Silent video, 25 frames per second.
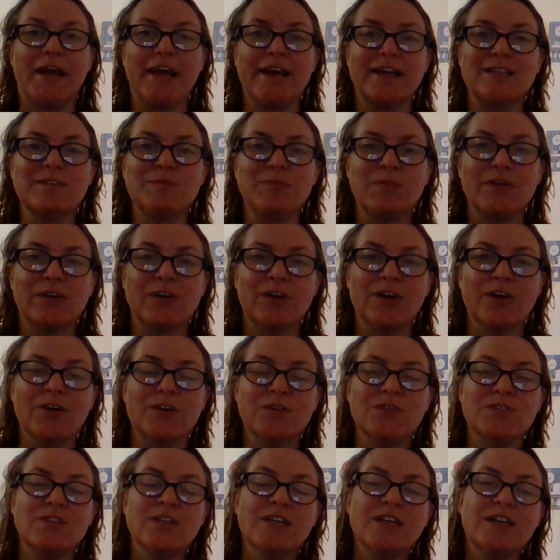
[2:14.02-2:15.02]
next bit
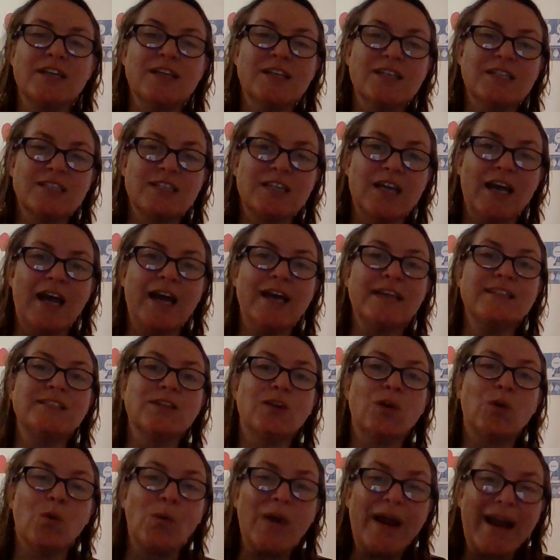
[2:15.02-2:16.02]
goes, said
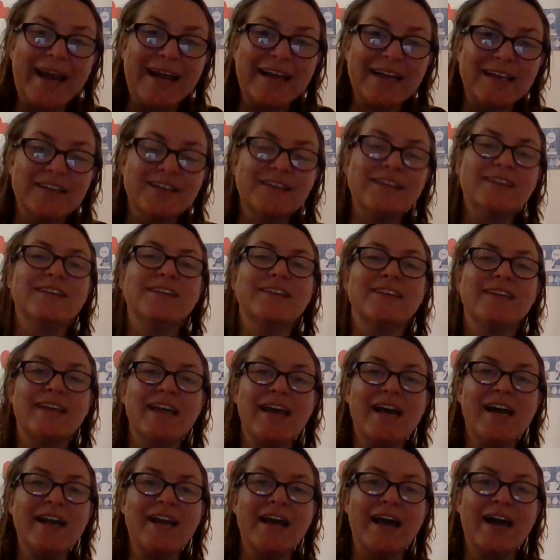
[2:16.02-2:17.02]
quack,
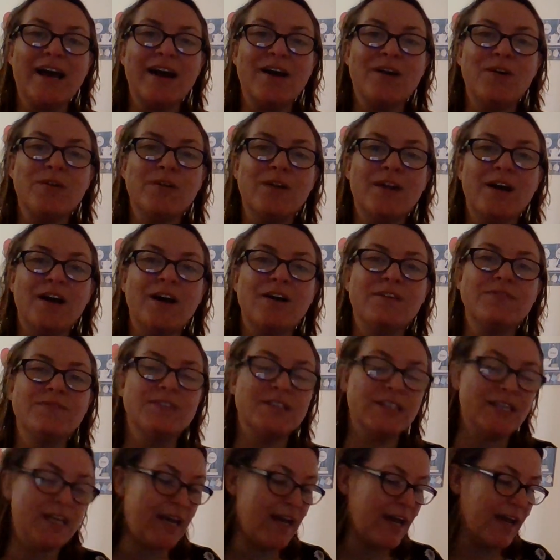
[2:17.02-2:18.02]
get out
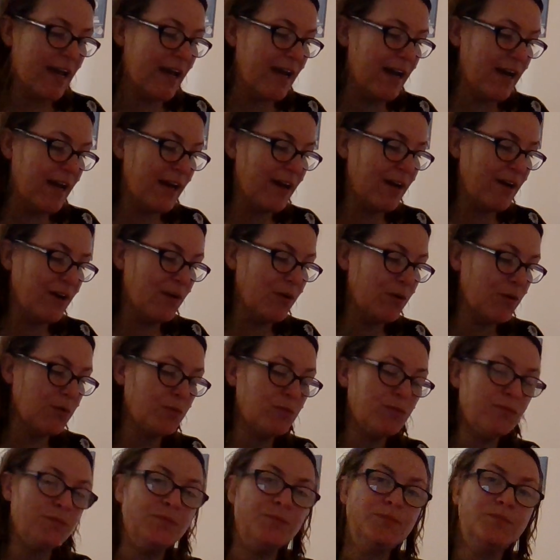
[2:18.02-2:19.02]
of
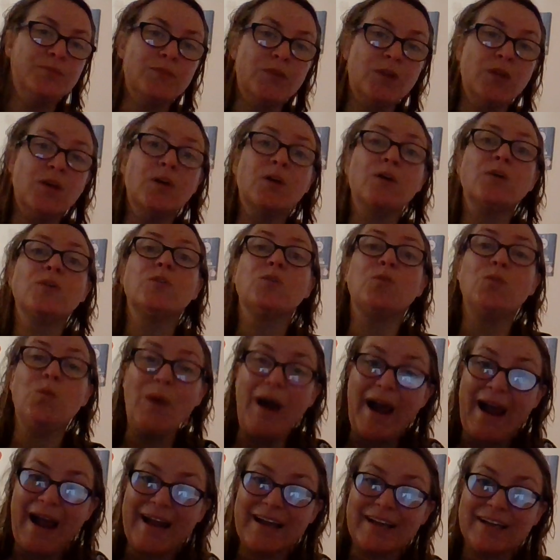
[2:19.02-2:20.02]
town.
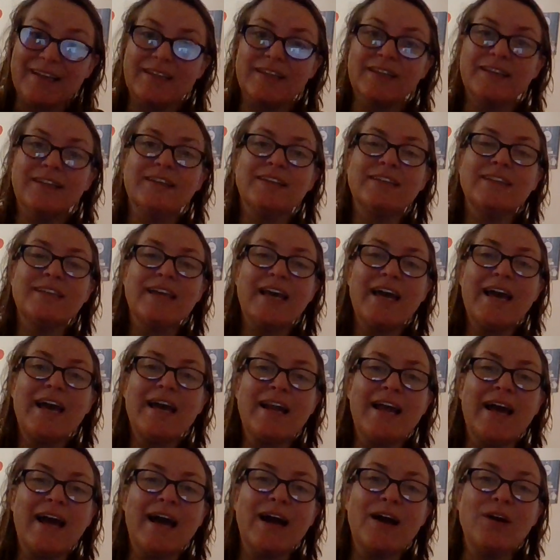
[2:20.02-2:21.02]
Quack,
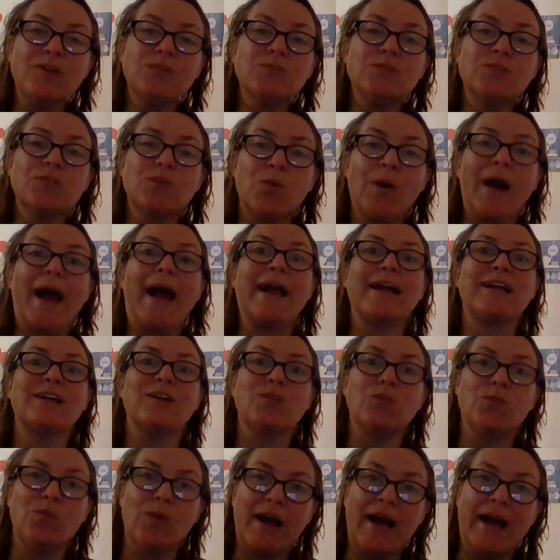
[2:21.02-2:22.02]
get out, quack,
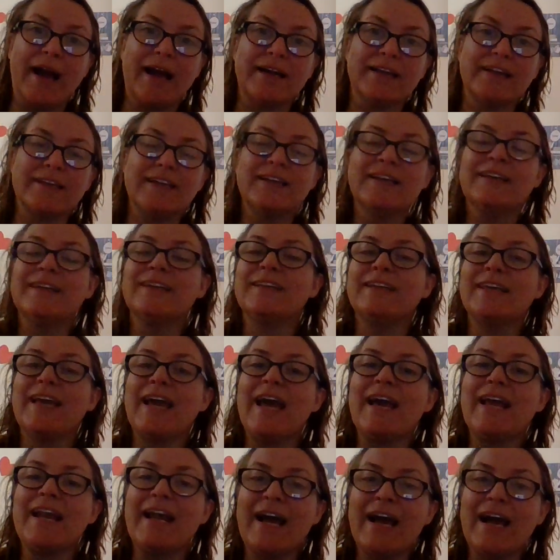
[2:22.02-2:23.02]
quack,
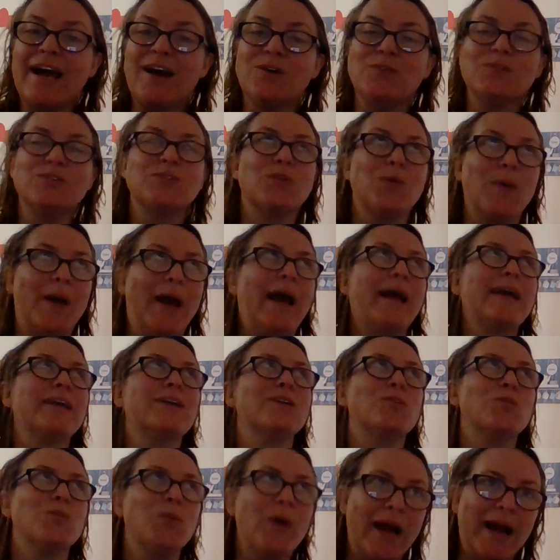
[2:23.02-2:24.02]
get out,
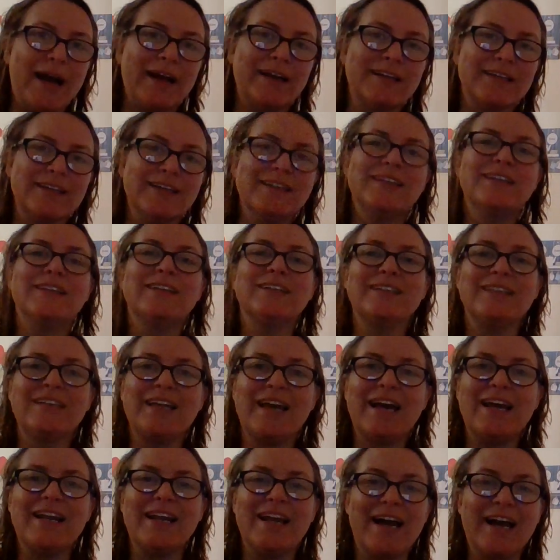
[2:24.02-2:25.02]
quack, quack,
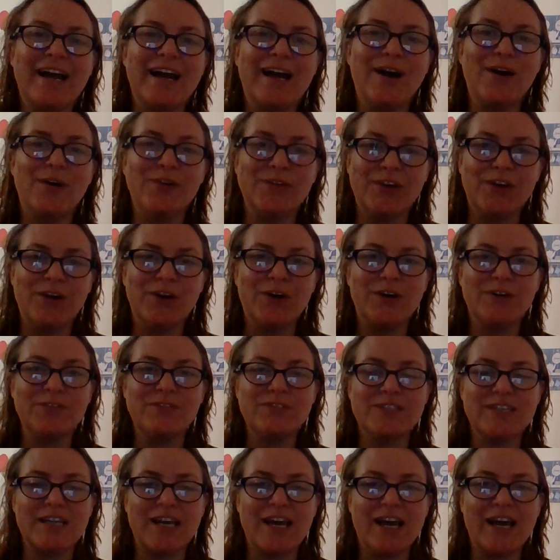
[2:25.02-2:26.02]
get out
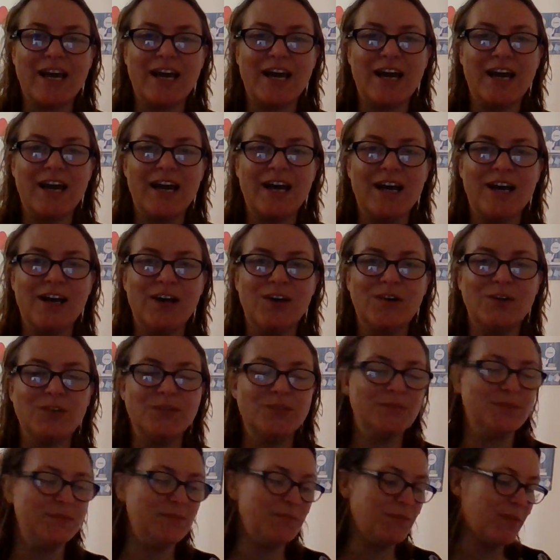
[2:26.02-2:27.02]
of
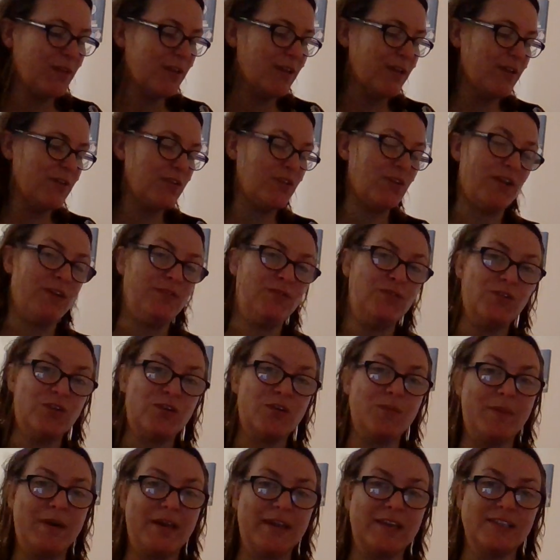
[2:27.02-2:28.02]
town. So if you
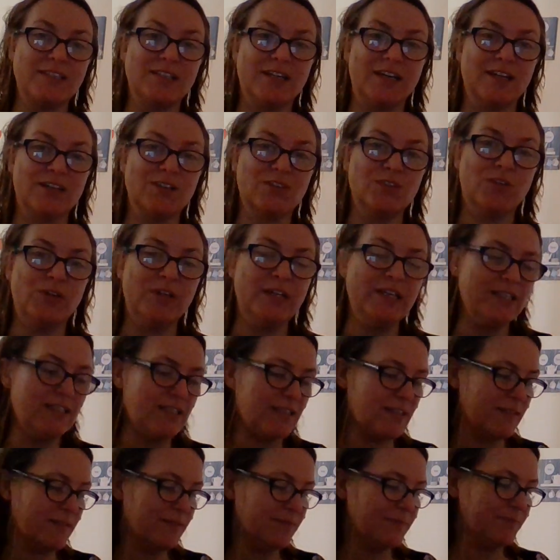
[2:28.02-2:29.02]
can make a duck
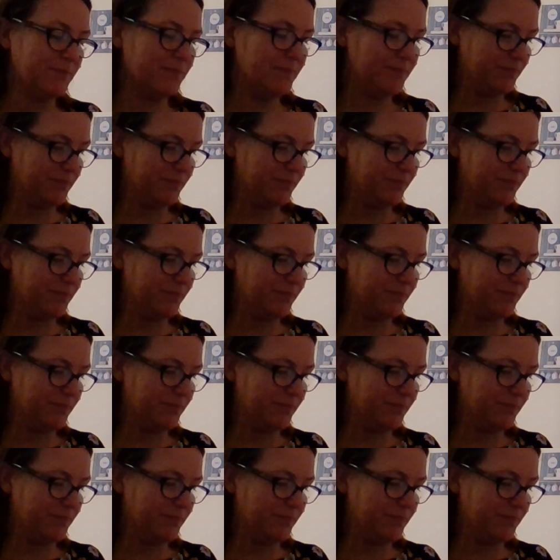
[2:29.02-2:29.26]
noise,